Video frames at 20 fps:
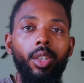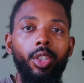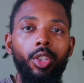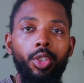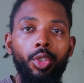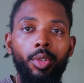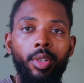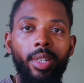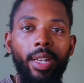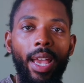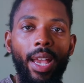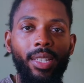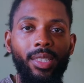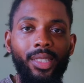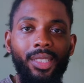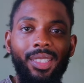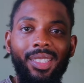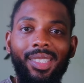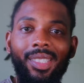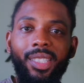you can
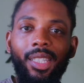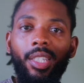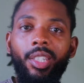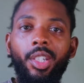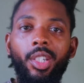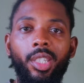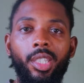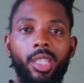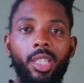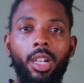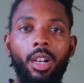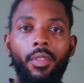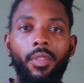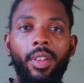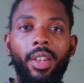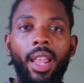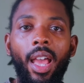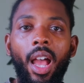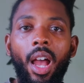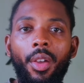actually see yourself
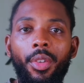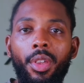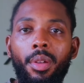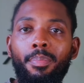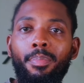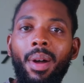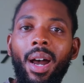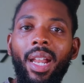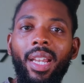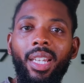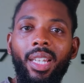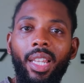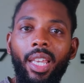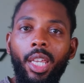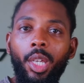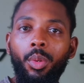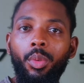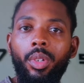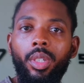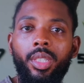and how your body
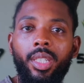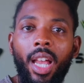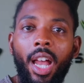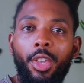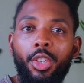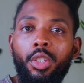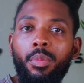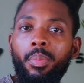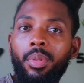language, how you